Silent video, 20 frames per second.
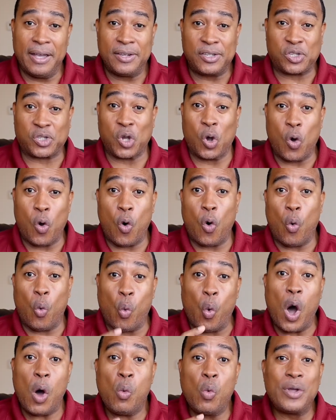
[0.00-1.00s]
So
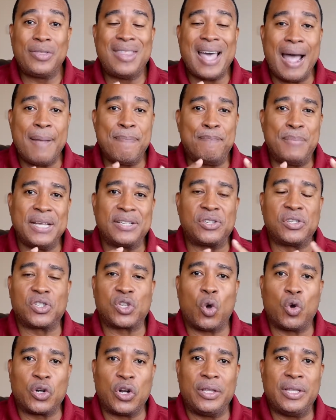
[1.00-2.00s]
what would that business
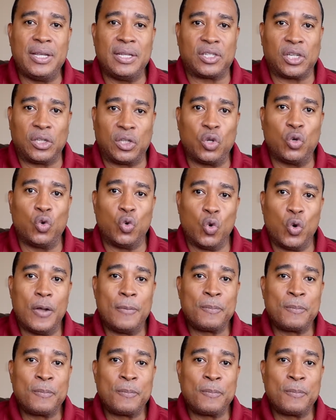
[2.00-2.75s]
owner need to do?